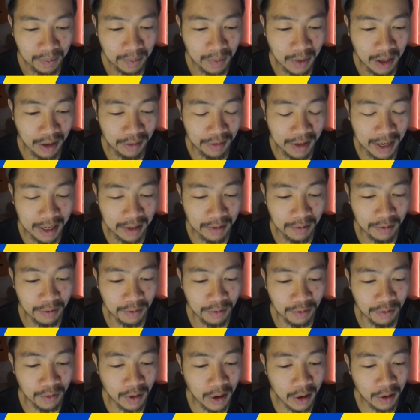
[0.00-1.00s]
I've had
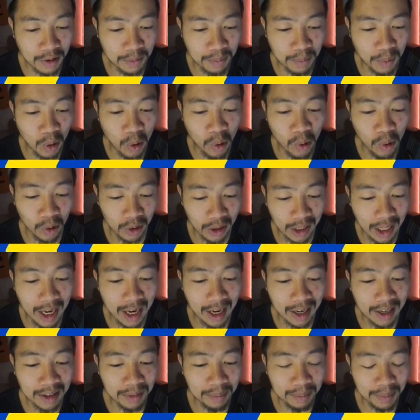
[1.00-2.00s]
very poor
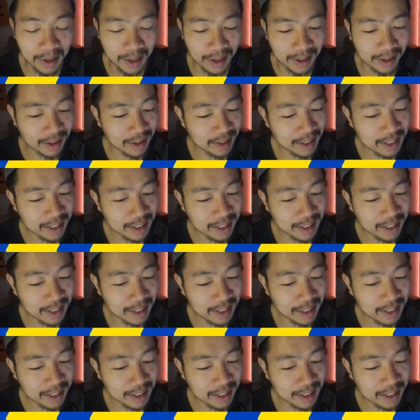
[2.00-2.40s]
luck, but